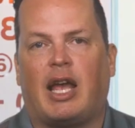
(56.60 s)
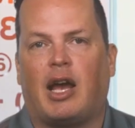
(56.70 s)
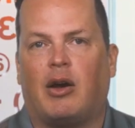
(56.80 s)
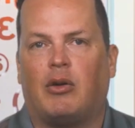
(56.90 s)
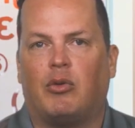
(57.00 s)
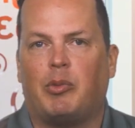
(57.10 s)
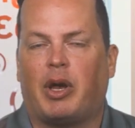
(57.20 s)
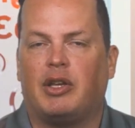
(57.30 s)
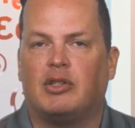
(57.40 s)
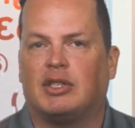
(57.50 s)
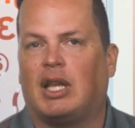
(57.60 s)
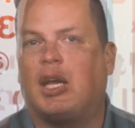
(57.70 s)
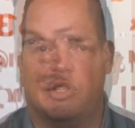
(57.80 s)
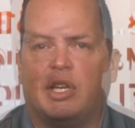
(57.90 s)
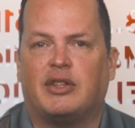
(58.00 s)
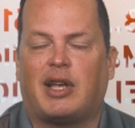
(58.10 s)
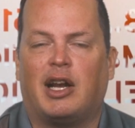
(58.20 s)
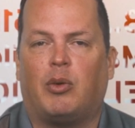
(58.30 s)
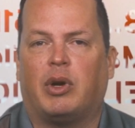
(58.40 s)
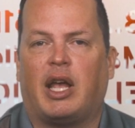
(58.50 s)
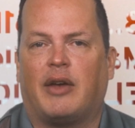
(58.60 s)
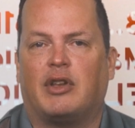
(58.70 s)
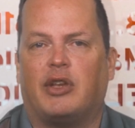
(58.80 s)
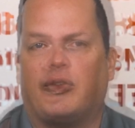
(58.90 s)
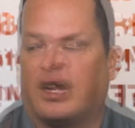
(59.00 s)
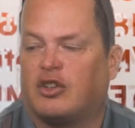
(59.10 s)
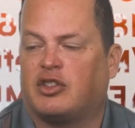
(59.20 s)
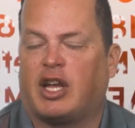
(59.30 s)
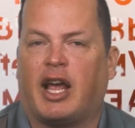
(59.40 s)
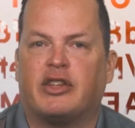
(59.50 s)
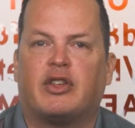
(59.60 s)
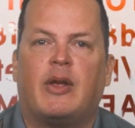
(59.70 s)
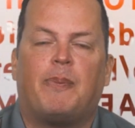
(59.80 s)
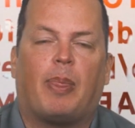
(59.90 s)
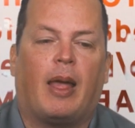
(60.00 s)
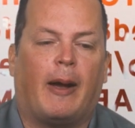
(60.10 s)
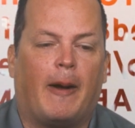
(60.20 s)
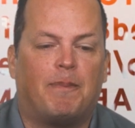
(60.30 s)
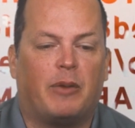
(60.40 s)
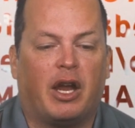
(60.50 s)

logical volume management. We'll get RHEL installed. We're gonna get into SE